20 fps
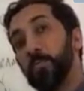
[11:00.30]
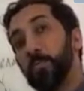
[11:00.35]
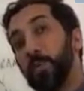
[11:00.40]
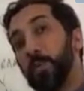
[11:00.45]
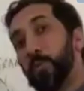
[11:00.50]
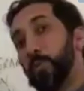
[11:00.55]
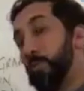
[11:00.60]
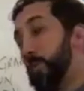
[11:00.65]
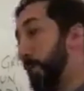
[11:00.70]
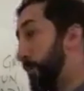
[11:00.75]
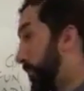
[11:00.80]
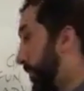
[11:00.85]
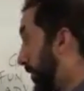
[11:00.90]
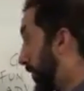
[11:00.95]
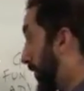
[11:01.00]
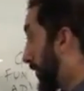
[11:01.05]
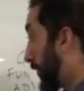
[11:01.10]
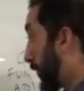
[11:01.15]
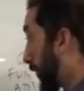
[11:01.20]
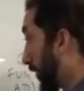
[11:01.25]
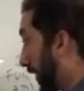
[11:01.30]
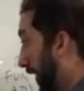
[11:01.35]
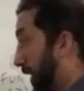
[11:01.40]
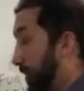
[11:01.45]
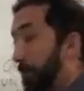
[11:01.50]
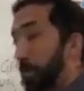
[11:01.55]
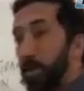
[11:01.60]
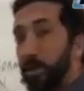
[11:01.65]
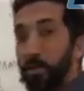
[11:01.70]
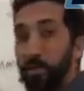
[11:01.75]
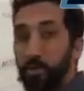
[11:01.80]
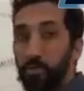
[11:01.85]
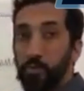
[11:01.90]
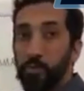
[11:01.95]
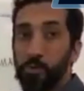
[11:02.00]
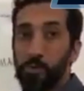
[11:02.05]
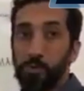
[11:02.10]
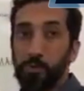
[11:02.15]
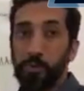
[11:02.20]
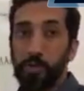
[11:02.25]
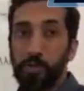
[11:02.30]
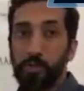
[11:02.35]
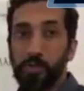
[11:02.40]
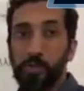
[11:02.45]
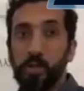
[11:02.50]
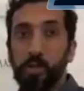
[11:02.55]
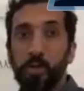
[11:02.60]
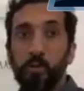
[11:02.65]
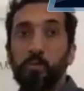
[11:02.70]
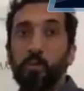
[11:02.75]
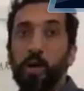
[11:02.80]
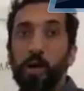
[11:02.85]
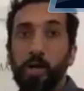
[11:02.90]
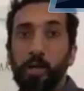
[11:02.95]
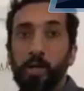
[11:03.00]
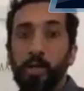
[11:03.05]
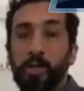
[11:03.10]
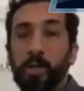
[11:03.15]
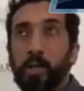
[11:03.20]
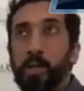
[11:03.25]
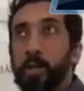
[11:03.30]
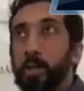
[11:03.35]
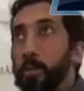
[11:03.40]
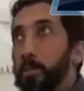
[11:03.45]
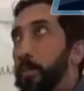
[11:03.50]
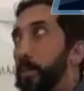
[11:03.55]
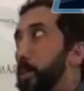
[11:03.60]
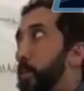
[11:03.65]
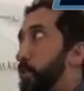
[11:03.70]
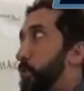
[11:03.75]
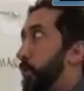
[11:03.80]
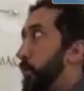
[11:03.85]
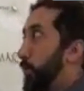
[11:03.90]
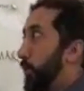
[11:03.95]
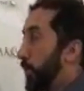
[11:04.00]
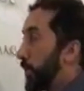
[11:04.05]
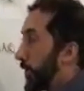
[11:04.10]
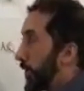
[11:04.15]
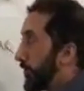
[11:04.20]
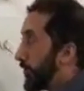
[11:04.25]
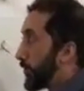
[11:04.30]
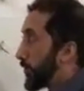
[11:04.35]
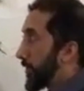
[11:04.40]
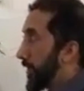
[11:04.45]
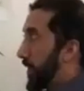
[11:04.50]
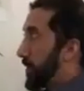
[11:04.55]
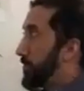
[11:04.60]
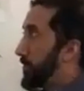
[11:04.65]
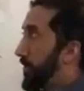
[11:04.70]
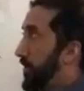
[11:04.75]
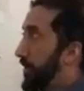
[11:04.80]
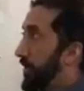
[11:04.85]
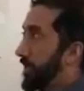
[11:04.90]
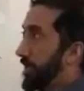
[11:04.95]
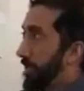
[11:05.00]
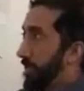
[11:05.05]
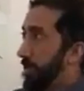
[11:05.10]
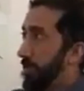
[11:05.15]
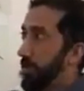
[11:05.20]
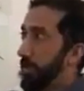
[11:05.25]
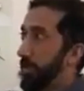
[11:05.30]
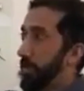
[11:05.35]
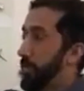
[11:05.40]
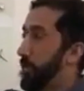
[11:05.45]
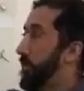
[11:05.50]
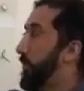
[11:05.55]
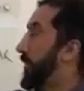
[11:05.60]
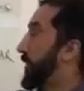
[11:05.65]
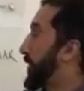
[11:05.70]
me remember the vocabulary of those surahs. Why? Because when you learn vocabulary in a list, right,